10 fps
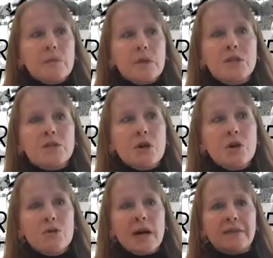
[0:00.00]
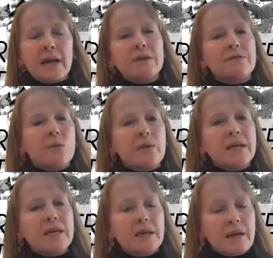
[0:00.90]
So at the end of the
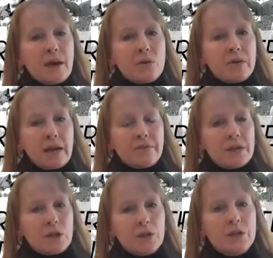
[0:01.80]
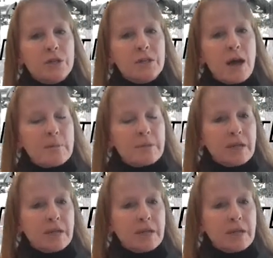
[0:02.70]
week, not only have they learned a lot,